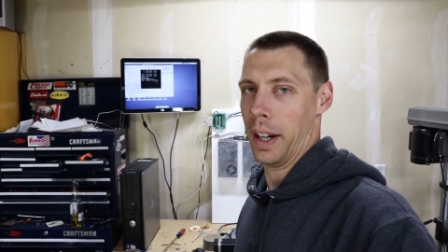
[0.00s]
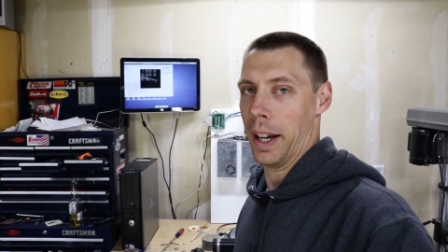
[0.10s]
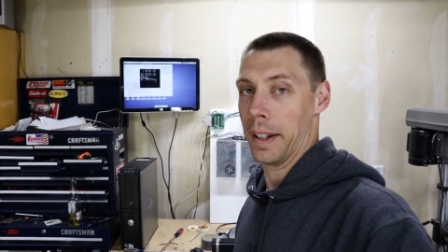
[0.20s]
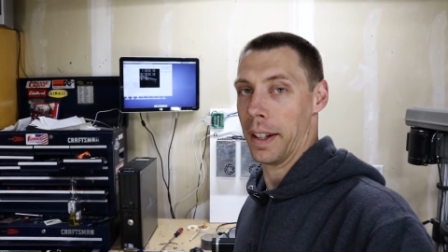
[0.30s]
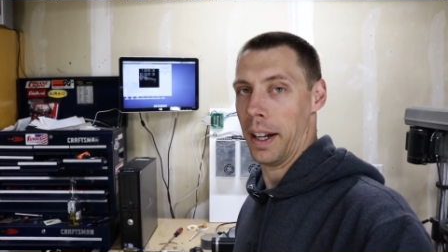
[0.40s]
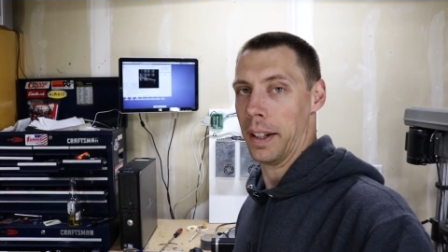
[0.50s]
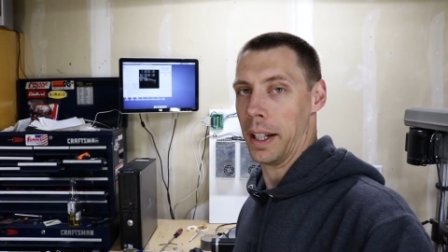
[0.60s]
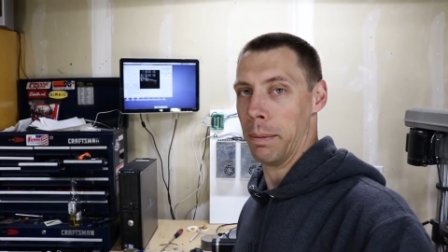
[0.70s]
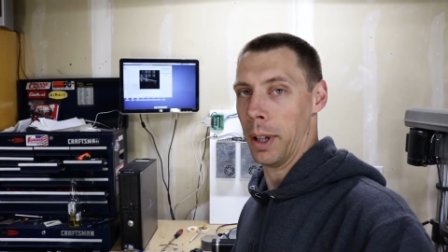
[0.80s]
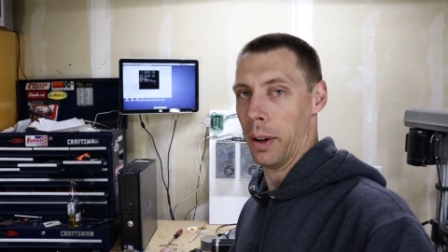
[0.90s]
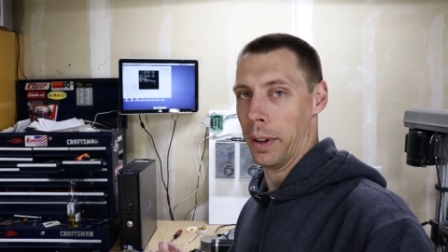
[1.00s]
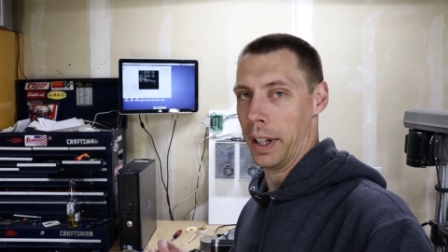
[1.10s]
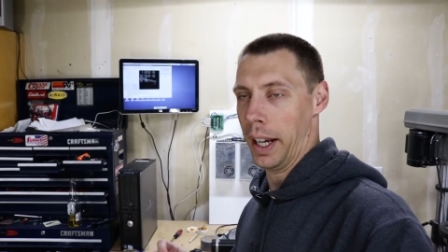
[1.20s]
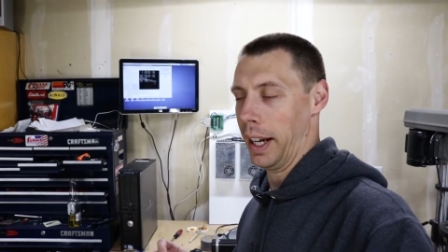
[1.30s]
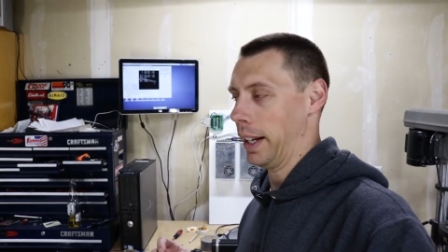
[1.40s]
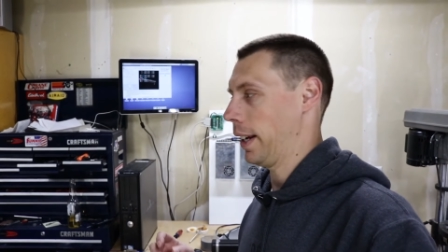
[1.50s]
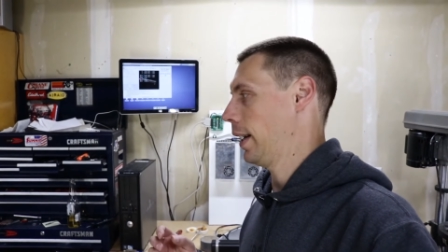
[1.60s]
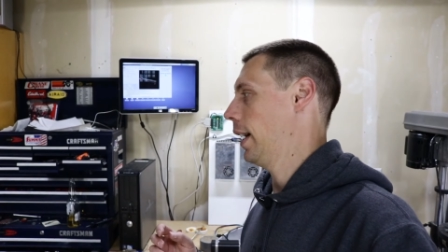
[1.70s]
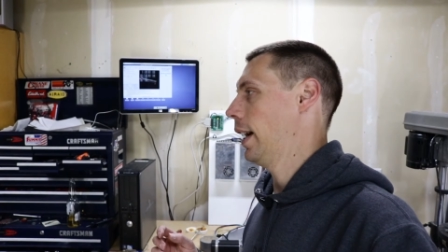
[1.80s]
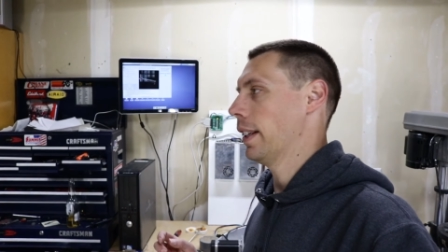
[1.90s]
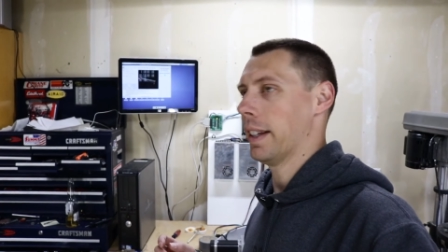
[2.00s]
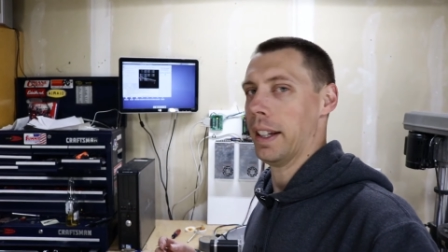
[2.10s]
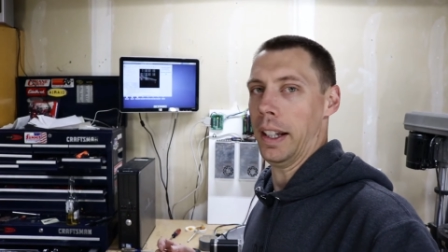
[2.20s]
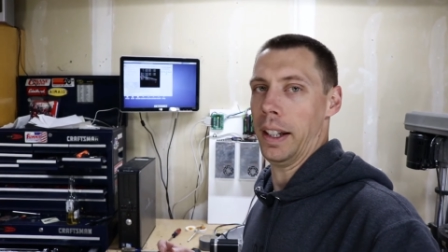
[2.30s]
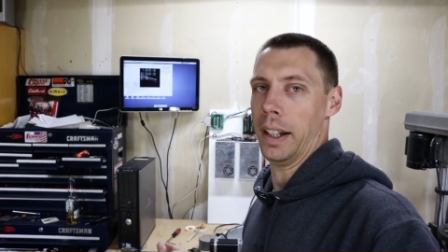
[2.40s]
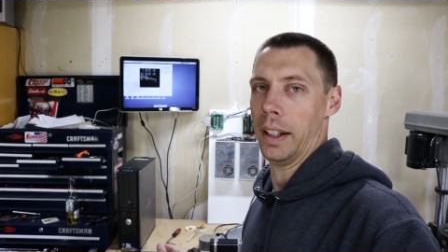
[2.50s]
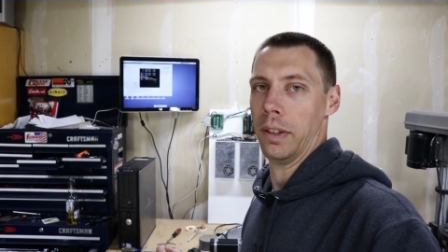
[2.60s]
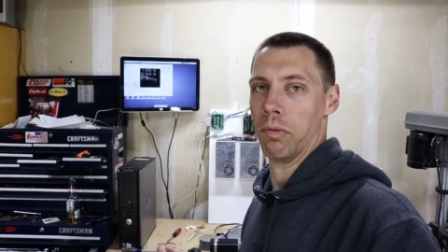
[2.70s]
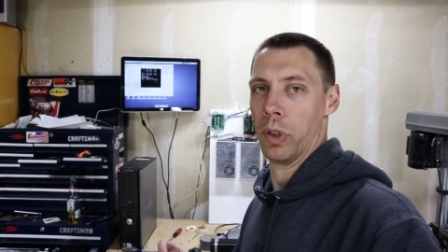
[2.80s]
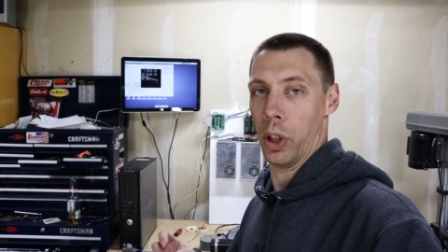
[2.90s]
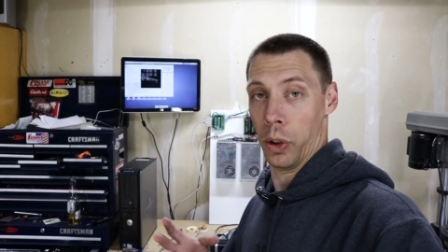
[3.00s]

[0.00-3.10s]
I decided to keep going and I got the you know,